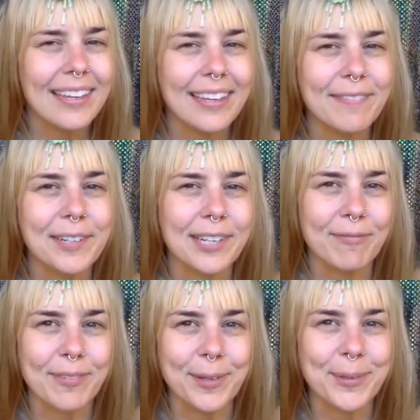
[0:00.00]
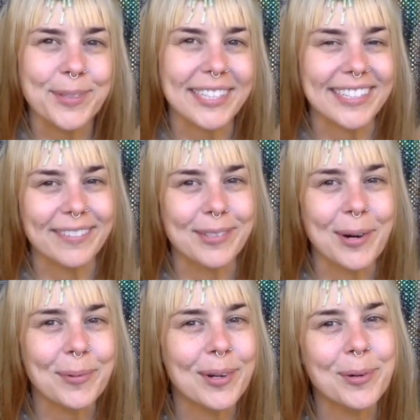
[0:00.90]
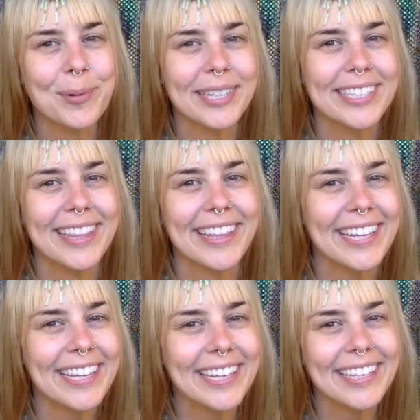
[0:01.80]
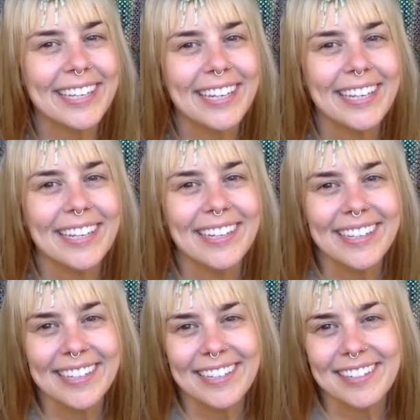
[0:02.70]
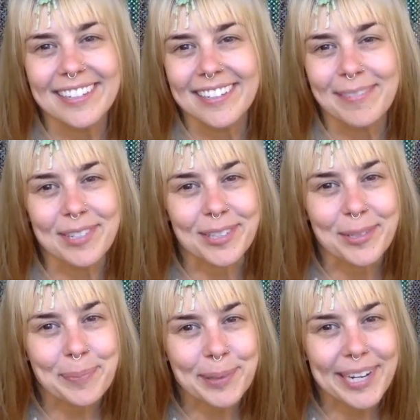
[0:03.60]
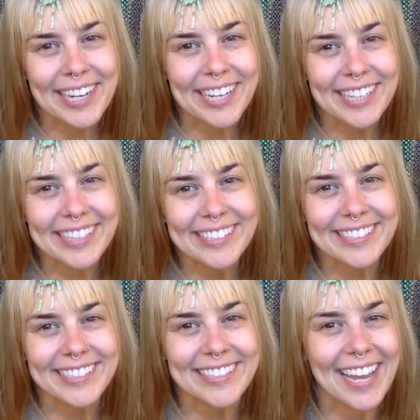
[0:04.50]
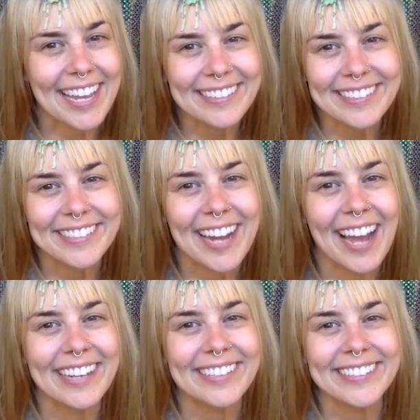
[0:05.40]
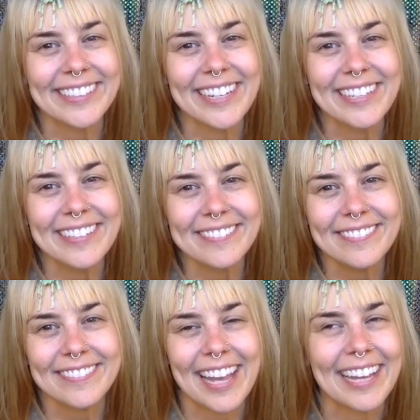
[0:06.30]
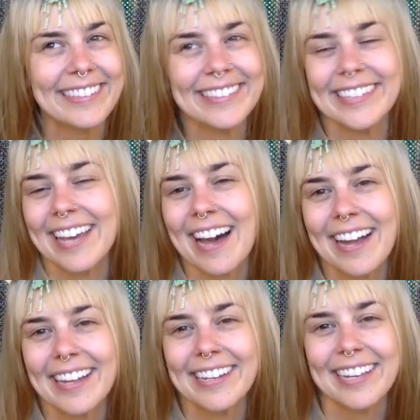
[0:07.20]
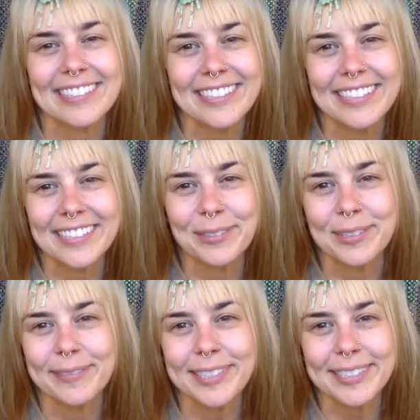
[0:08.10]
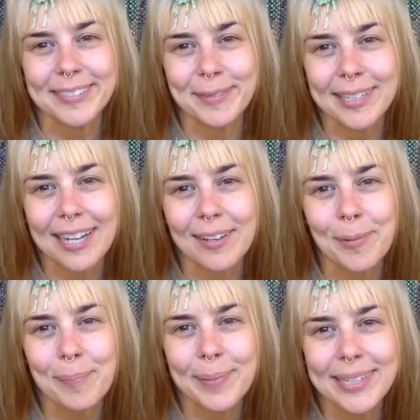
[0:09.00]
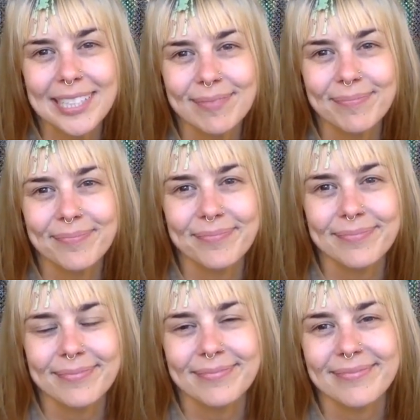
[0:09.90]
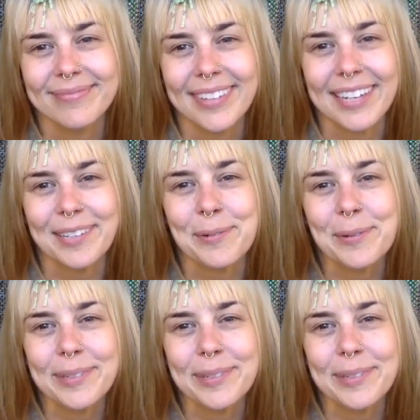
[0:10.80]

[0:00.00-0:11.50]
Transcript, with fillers: If you're confused and you don't know what to think, just pray. Just ask your higher self, ask God, ask the universe for help. And you will